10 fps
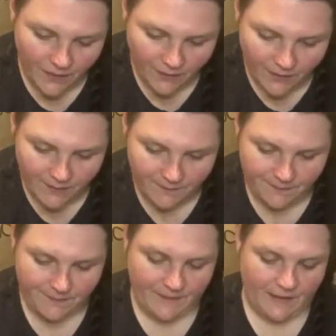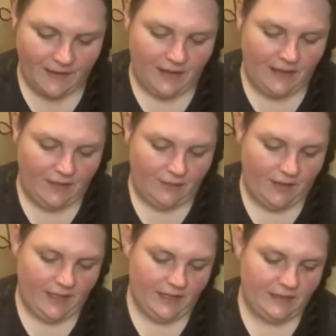know what? I know why
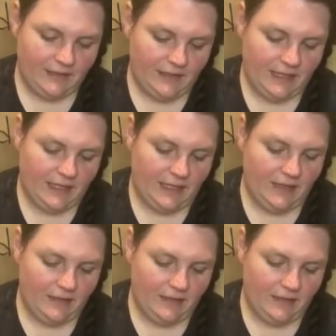it's sticking there.